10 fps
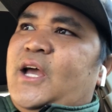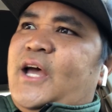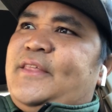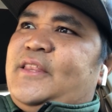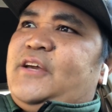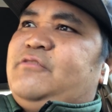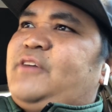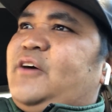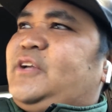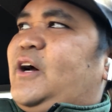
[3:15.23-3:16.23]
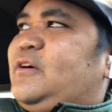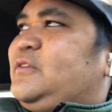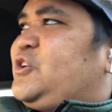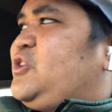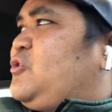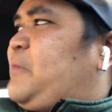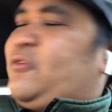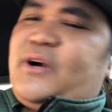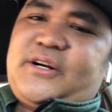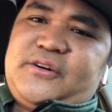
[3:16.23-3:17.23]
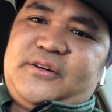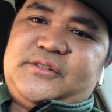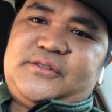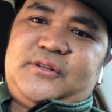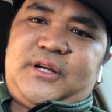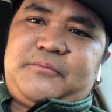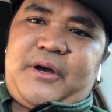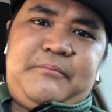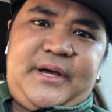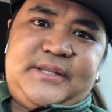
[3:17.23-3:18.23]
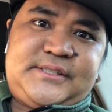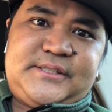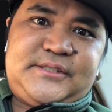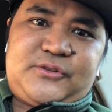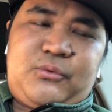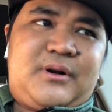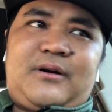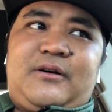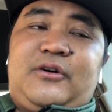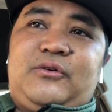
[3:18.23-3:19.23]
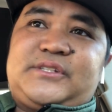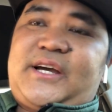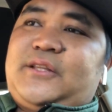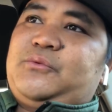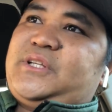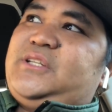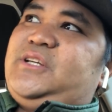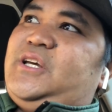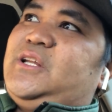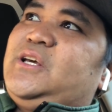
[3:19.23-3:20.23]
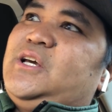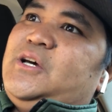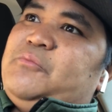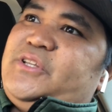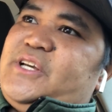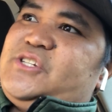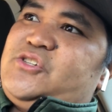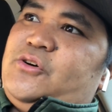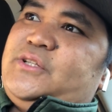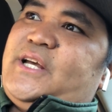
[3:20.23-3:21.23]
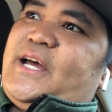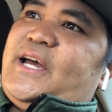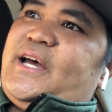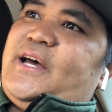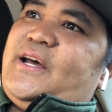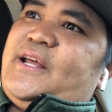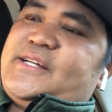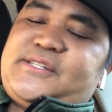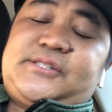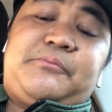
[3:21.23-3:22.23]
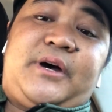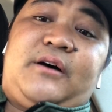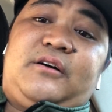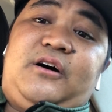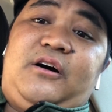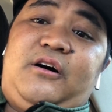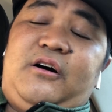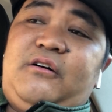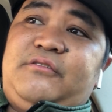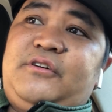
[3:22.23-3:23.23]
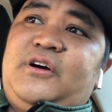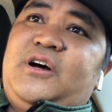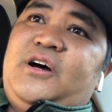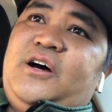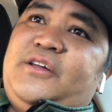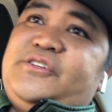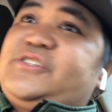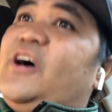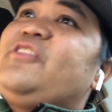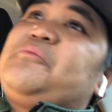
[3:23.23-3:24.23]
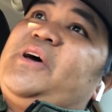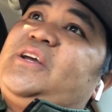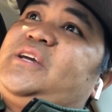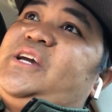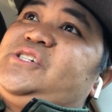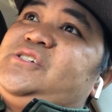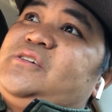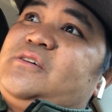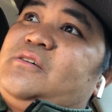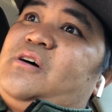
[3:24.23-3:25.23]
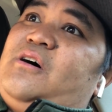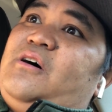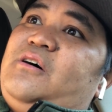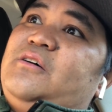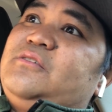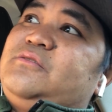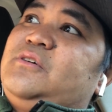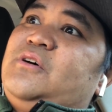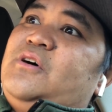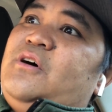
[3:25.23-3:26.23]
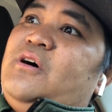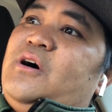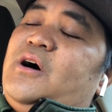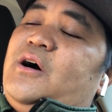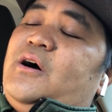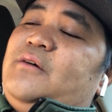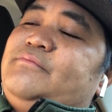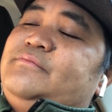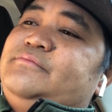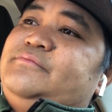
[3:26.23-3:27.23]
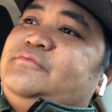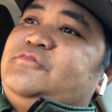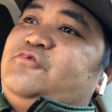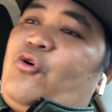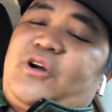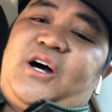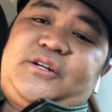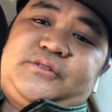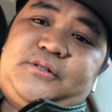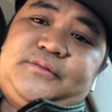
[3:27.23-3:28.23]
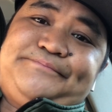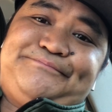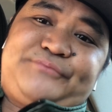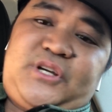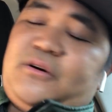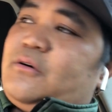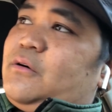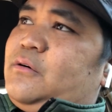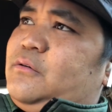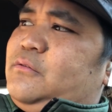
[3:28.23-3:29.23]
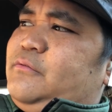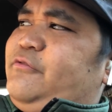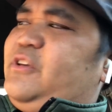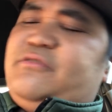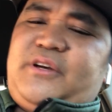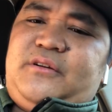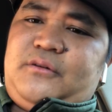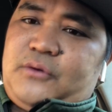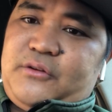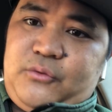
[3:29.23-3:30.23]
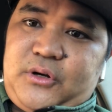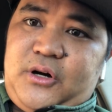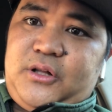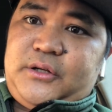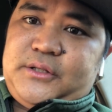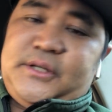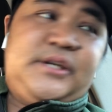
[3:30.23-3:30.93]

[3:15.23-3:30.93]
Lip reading: And then they found out, looking through my records or my medicines, or I don't know exactly what they did, but they showed that I had excess amount of this other medication called voriconazole, or VFENT, or whatever you want to call it.